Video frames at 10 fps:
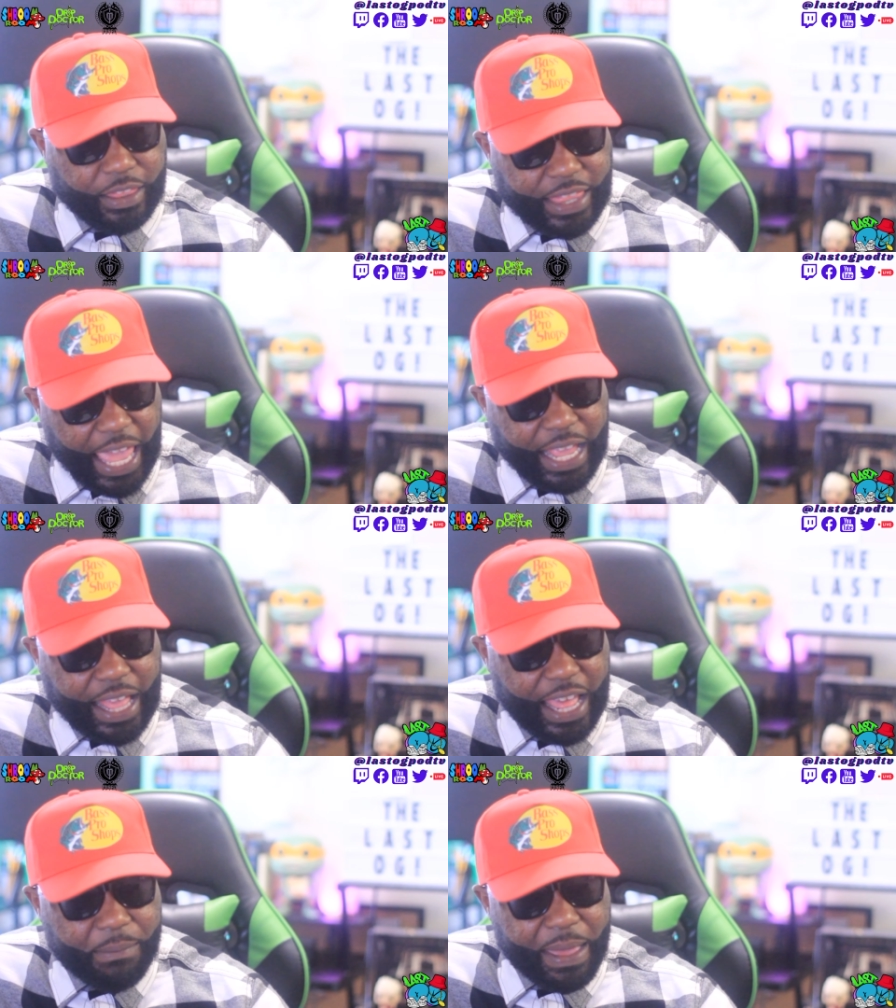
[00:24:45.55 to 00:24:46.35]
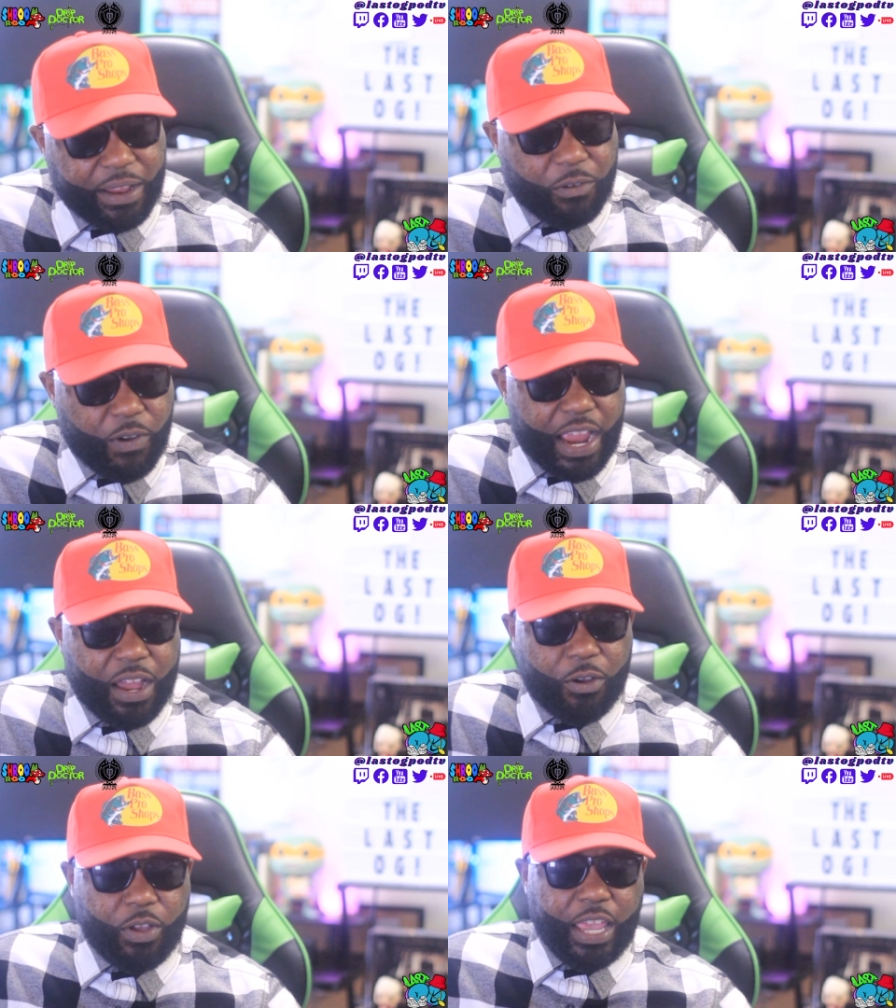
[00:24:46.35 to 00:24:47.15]
that came back
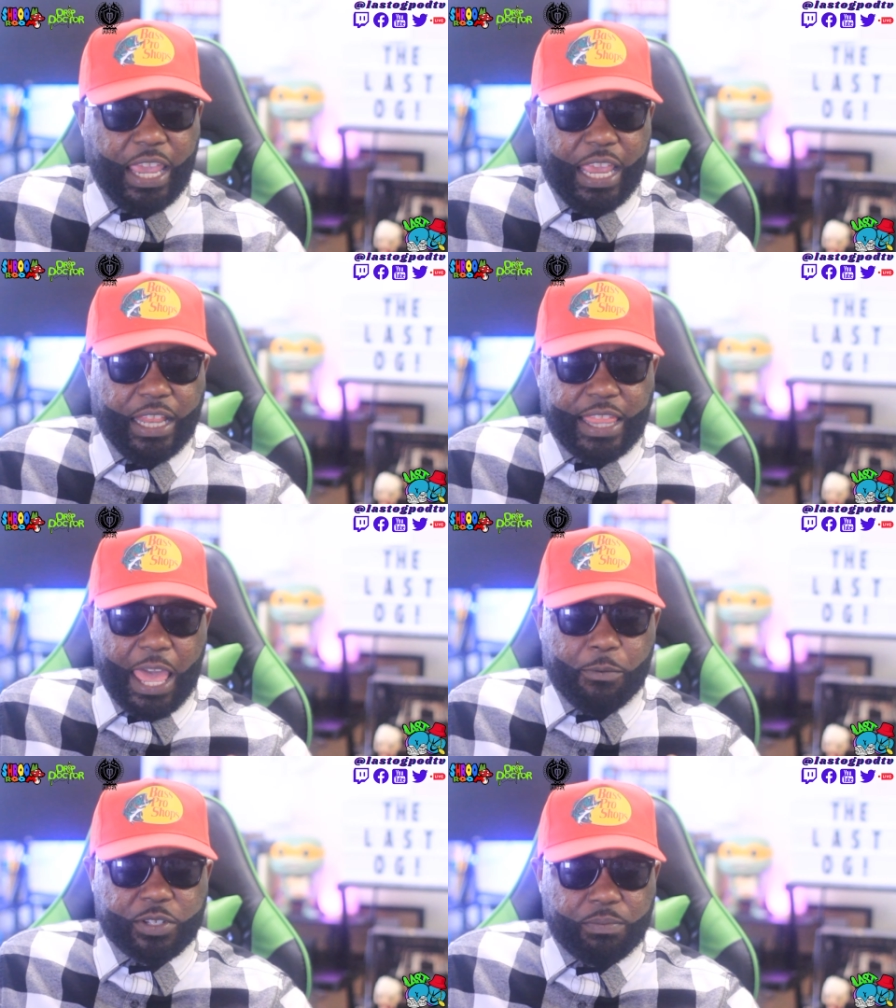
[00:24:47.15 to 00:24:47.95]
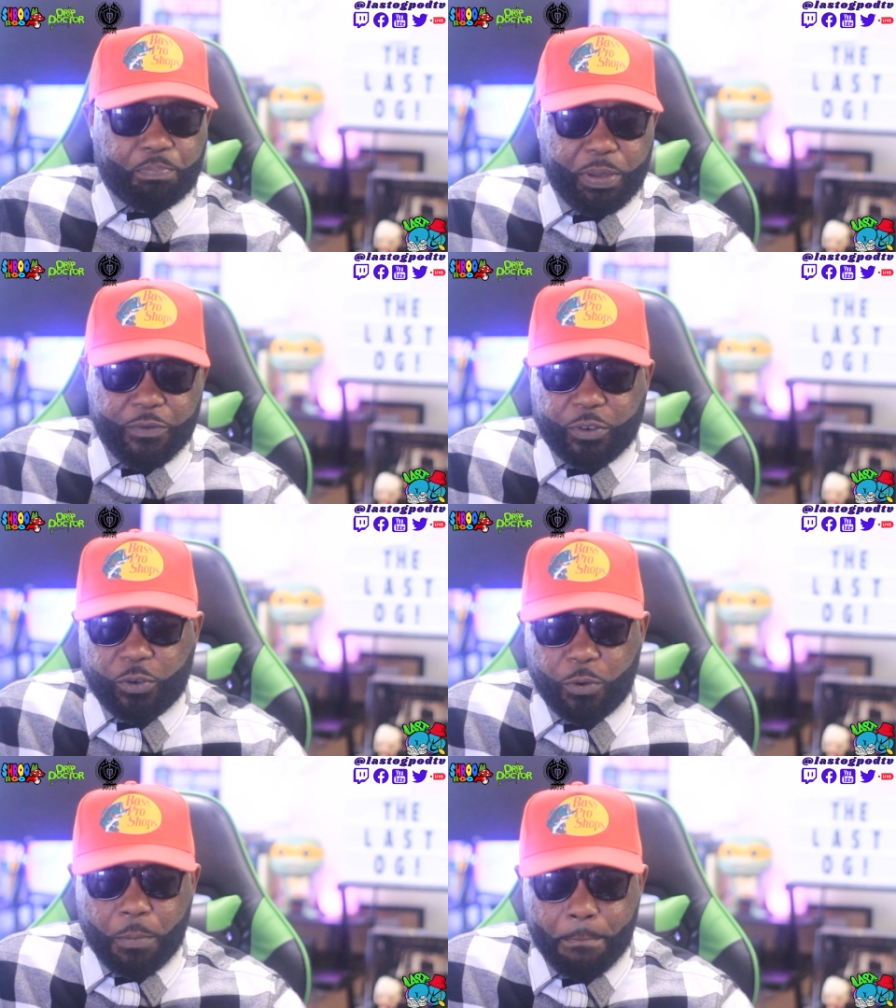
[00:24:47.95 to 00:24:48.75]
around and that was a
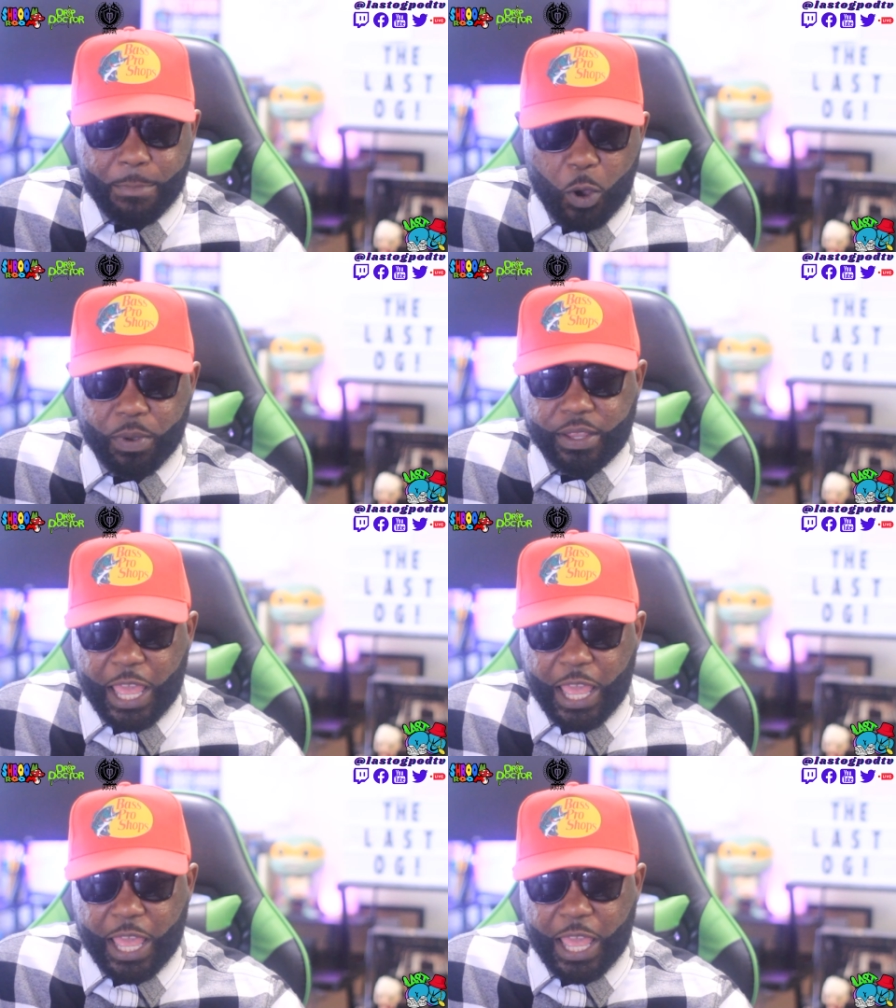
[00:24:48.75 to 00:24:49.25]
pivotal moment.